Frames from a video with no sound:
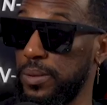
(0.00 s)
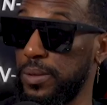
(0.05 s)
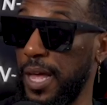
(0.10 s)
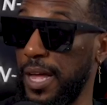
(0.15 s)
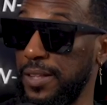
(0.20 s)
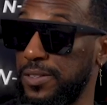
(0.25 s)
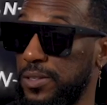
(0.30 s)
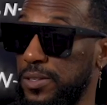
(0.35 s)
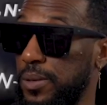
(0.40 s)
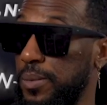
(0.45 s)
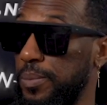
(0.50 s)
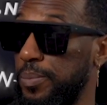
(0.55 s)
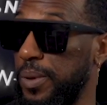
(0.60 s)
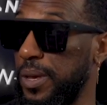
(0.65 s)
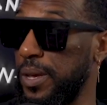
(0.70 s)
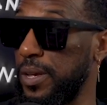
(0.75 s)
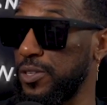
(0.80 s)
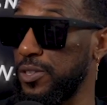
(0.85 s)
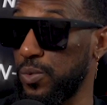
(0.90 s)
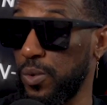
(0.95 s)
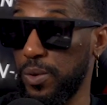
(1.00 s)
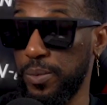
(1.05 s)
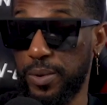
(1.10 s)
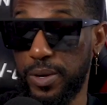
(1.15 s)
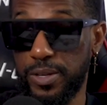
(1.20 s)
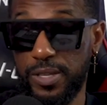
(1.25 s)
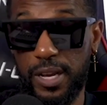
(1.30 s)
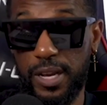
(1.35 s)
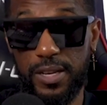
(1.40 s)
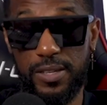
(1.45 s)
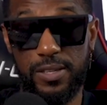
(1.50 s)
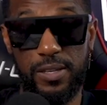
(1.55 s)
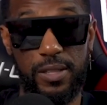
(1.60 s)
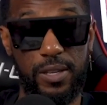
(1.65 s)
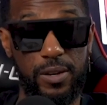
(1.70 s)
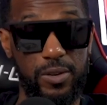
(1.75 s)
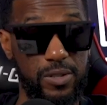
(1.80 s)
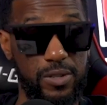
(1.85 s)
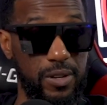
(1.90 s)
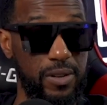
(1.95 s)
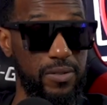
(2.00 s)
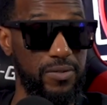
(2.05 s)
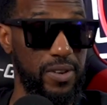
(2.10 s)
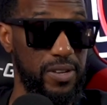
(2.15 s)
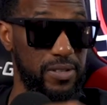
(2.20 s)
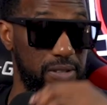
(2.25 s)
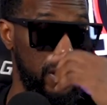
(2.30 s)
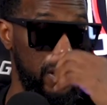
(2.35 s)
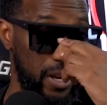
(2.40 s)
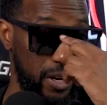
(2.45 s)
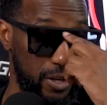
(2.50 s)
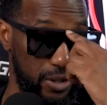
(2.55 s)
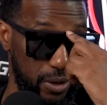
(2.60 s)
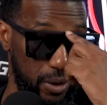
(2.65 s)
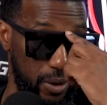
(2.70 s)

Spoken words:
that's the biggest one, because like I said, there's an investigation